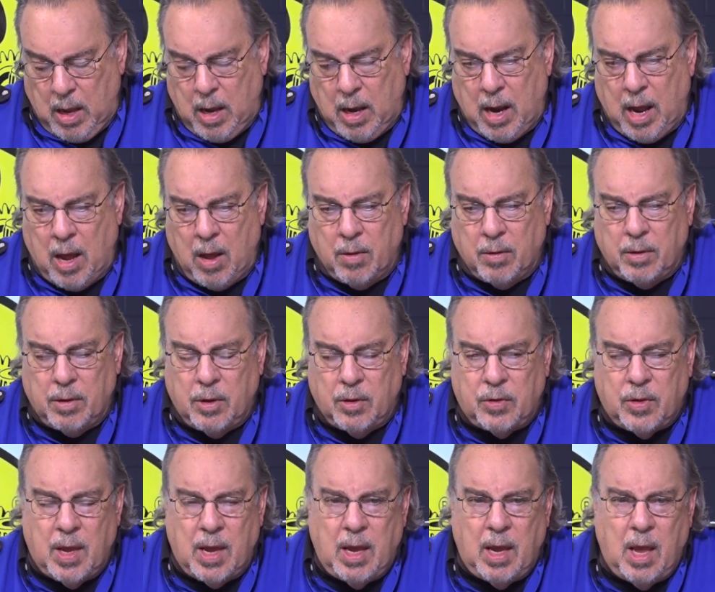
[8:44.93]
Now, the
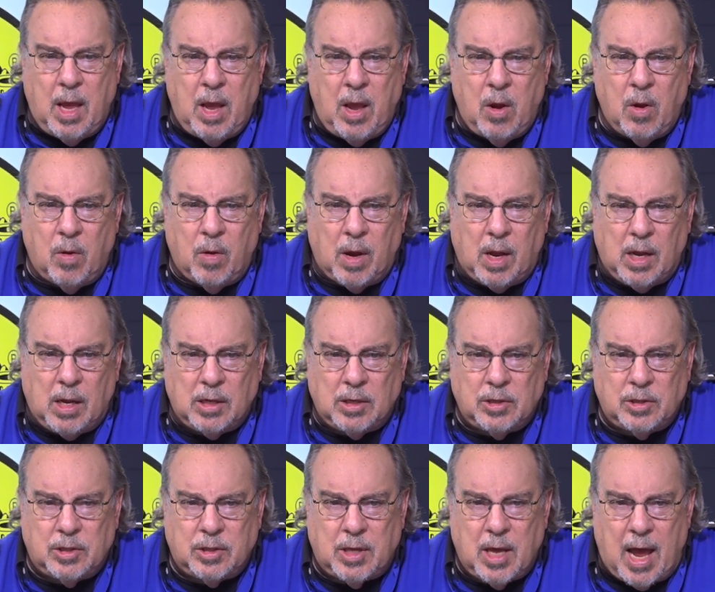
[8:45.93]
thing here
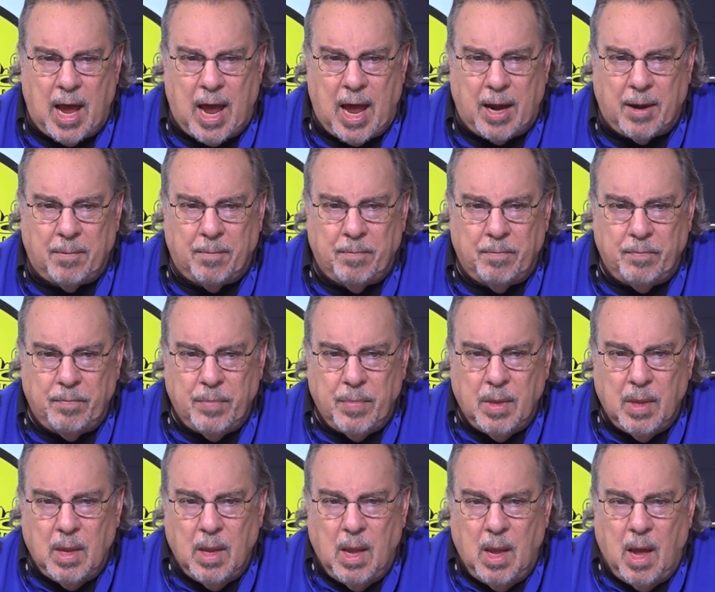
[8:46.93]
is that
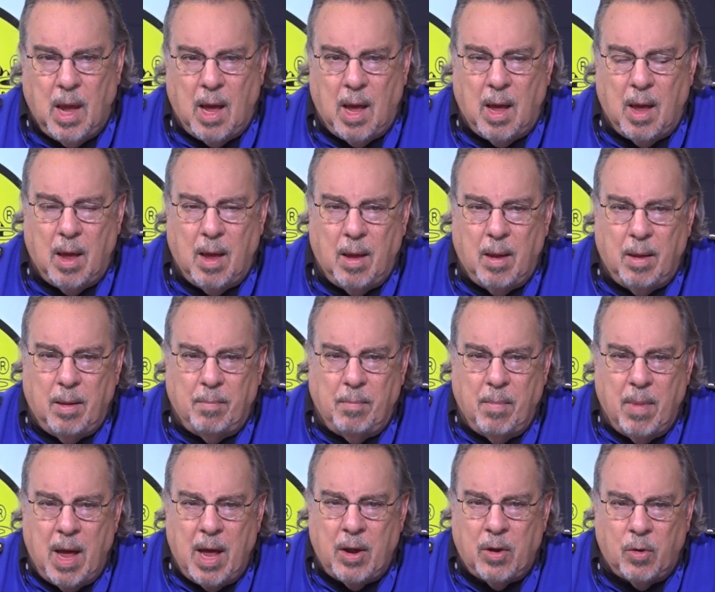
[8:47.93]

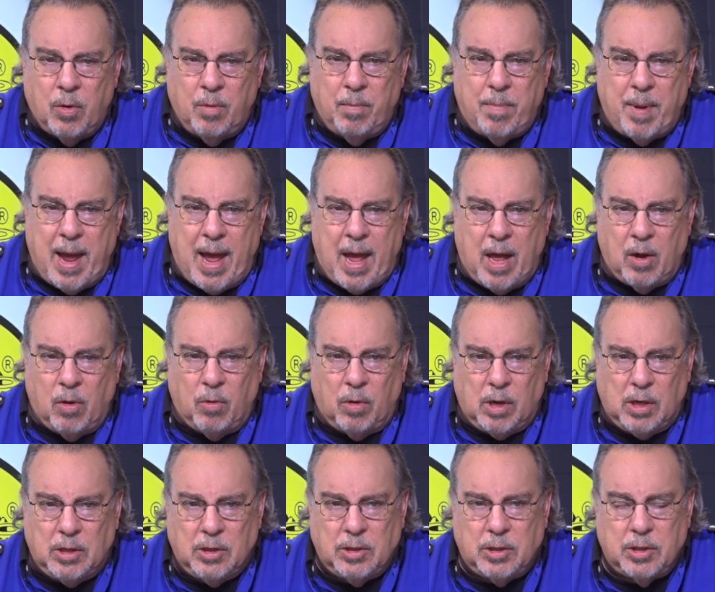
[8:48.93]
modern
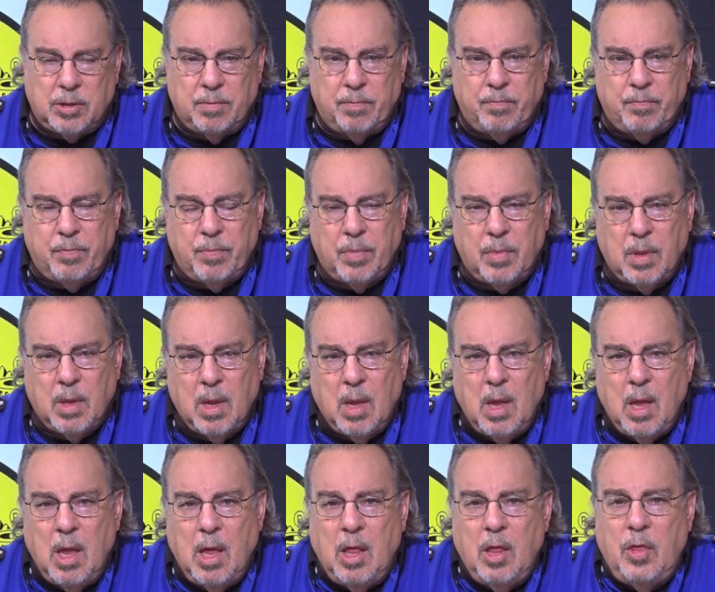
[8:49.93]
batteries,
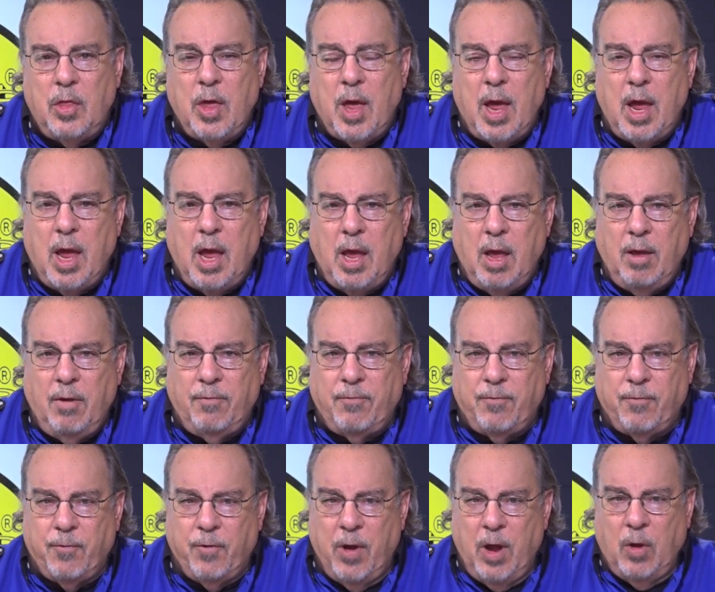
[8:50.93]
they
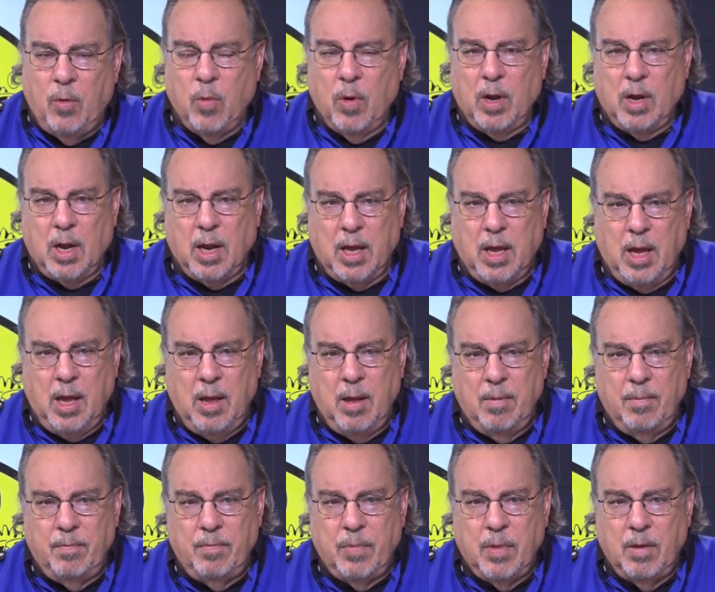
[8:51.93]
frequently
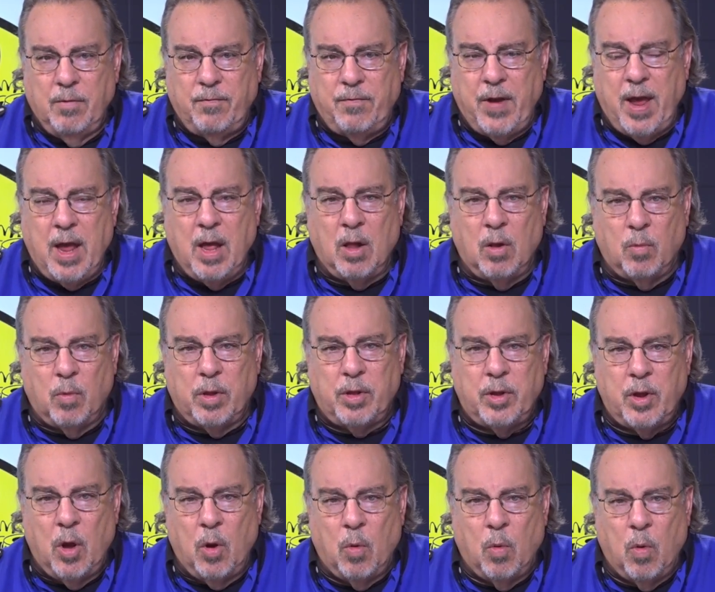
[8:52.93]
fail with
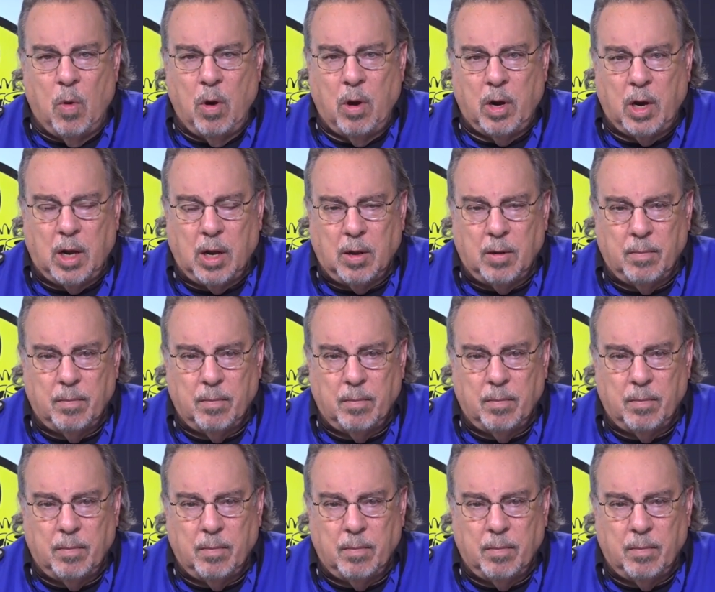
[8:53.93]
no warning.